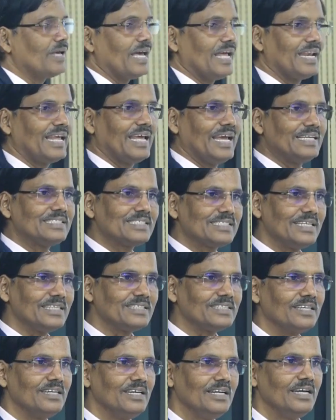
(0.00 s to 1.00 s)
can guess
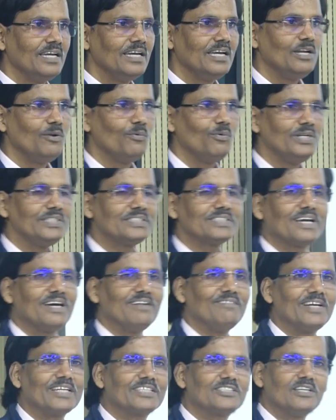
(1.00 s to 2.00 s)
it in which
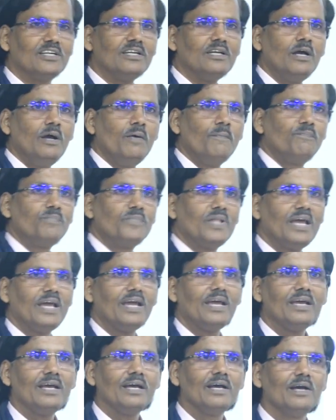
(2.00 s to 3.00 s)
convection
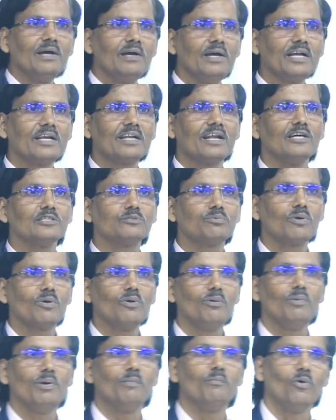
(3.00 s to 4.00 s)
the heat transfer
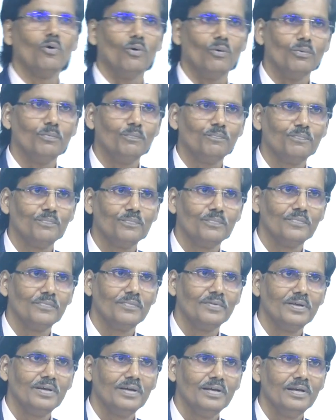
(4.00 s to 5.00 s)
will be more.
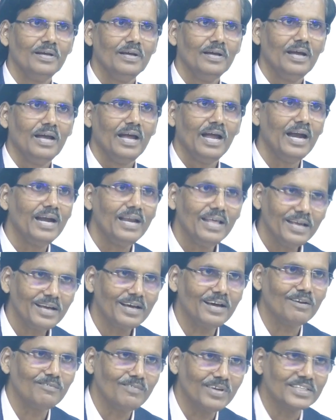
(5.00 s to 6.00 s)
Heading
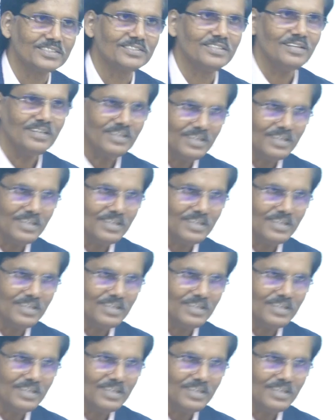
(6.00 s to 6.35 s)
convection